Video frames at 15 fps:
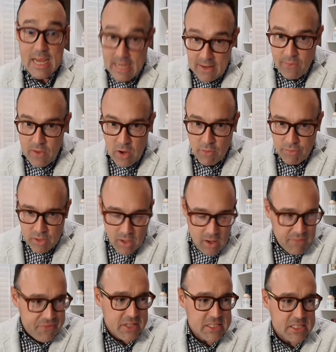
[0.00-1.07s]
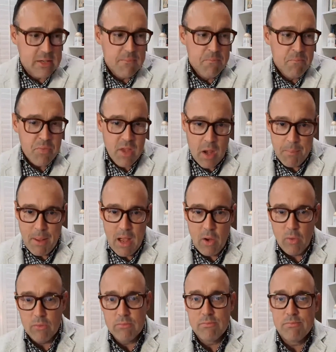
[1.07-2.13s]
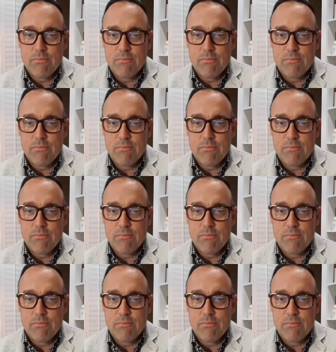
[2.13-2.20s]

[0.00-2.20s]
in the Oval Office about